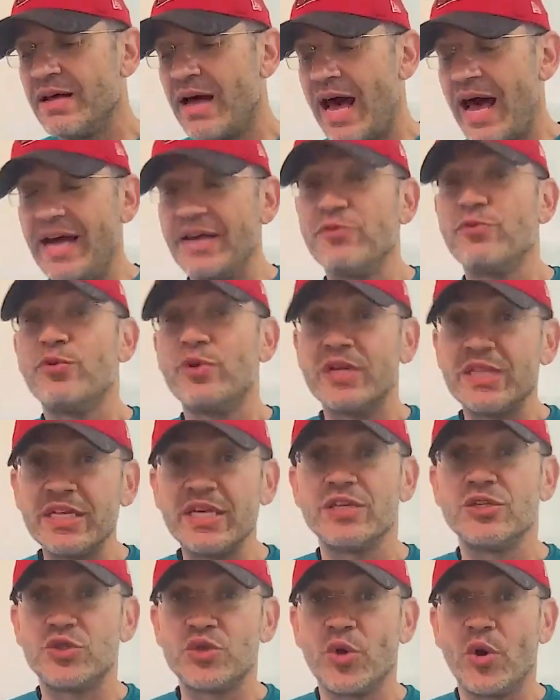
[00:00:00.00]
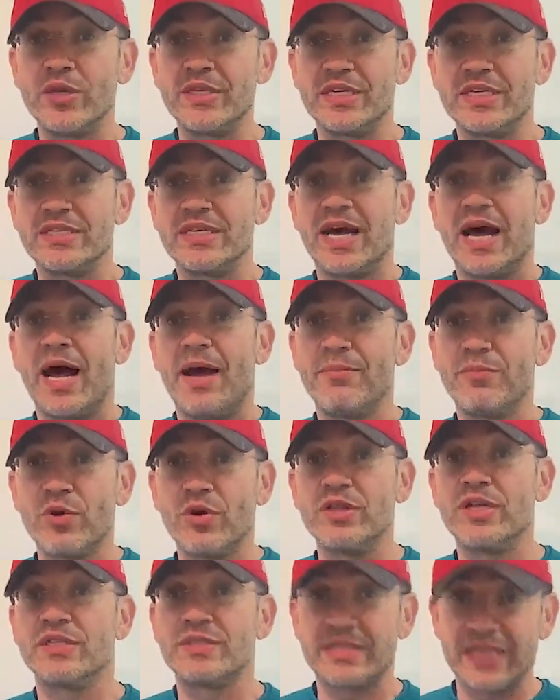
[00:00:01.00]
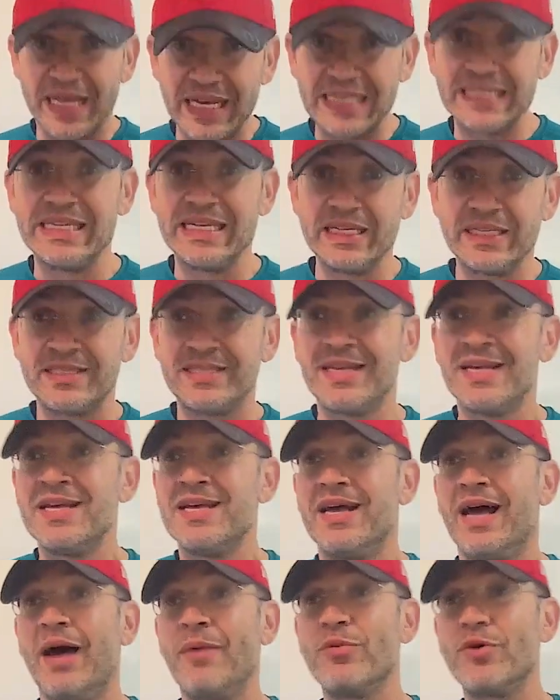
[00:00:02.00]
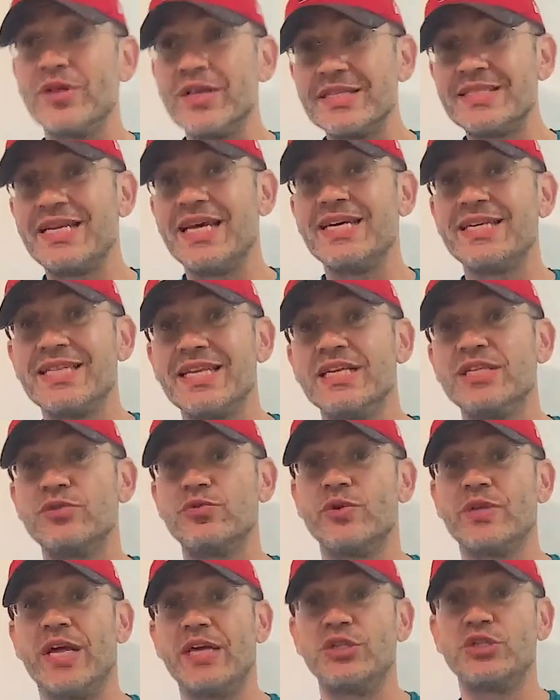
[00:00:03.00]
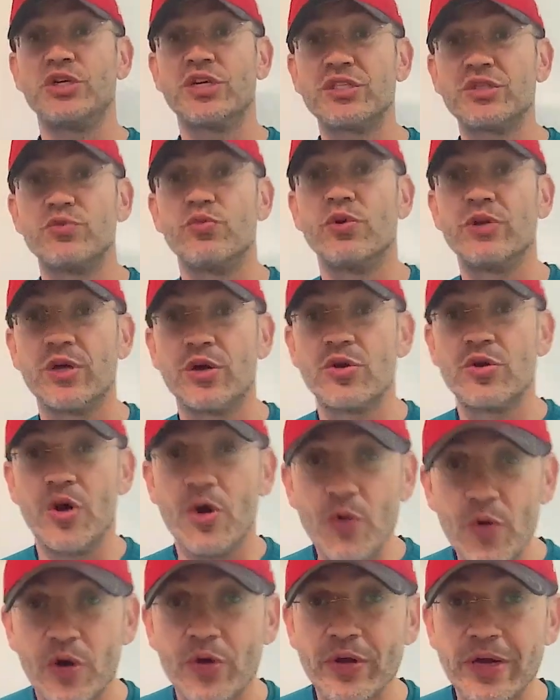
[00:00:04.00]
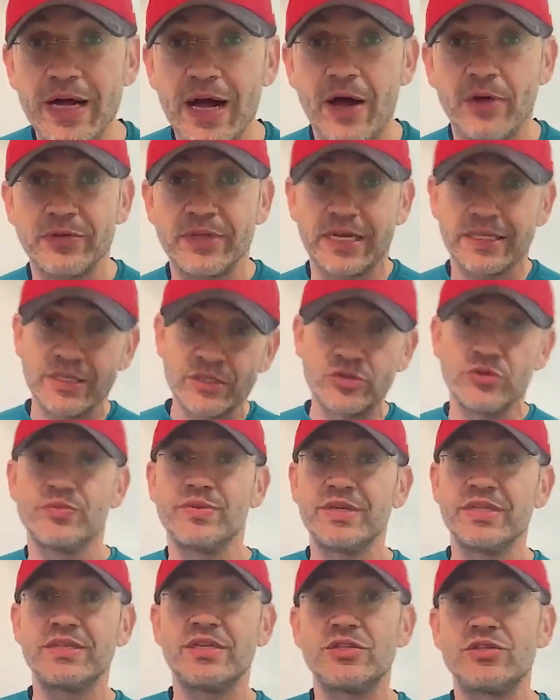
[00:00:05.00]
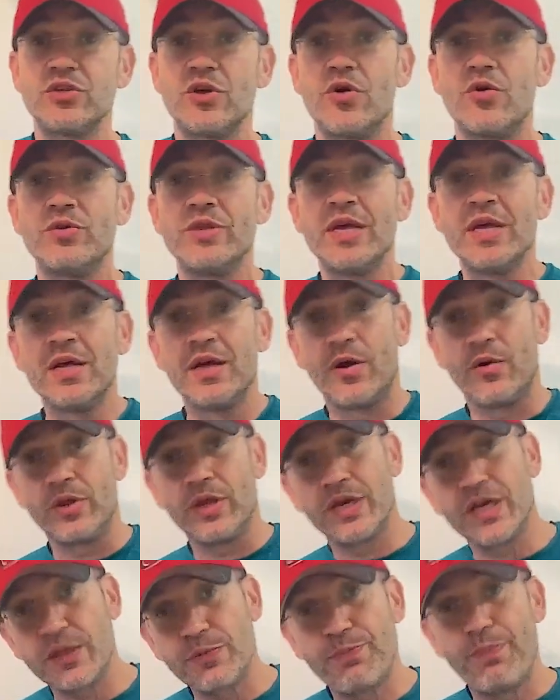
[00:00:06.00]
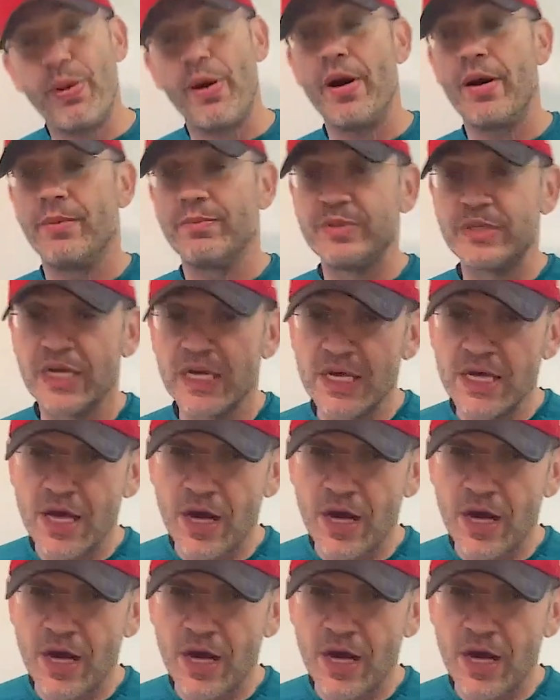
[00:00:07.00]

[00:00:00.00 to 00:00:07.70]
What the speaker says: I really enjoyed it. I'm gonna take this when I just wanna go work out. I need to be in the zone. I wanna get pumped.